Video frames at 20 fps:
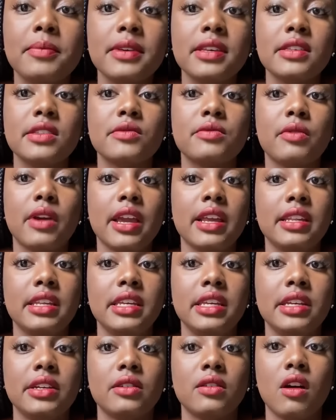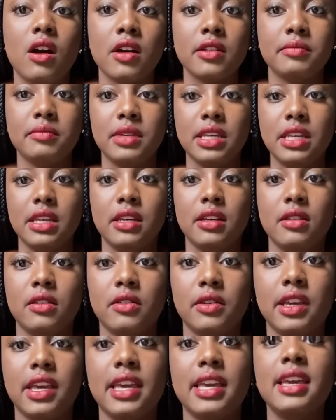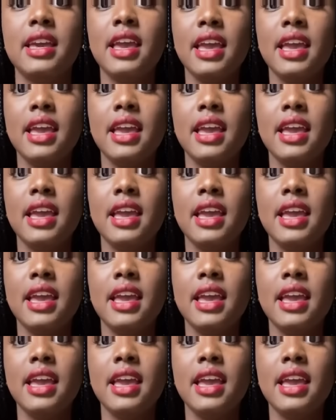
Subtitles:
is right here on me, okay?